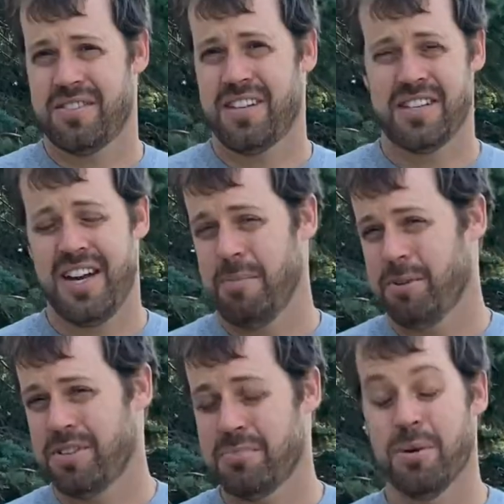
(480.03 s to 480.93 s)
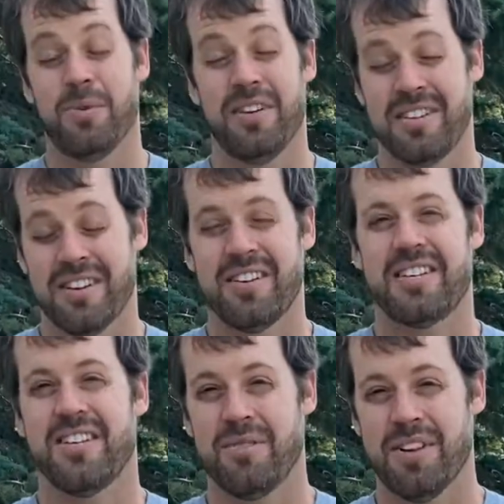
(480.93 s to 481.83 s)
examples, but when you start
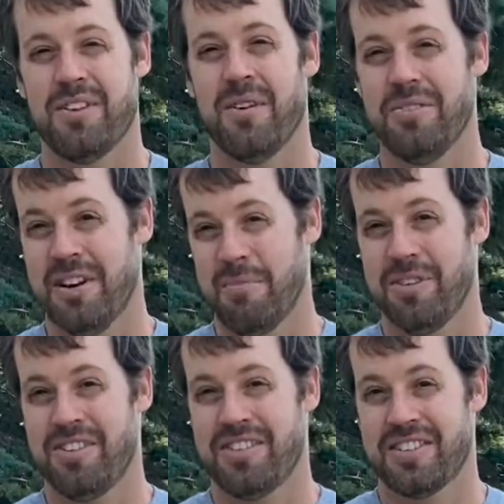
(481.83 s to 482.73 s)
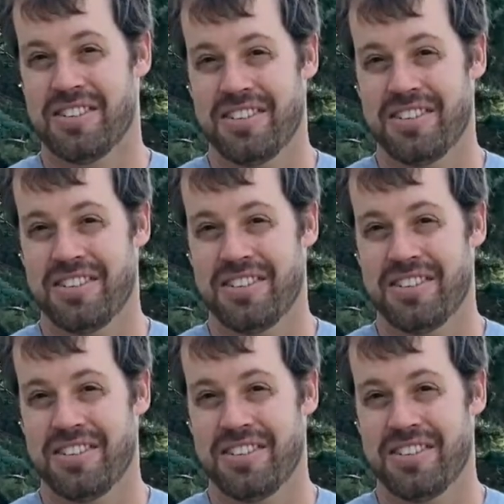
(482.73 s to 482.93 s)
dealing with your own numbers,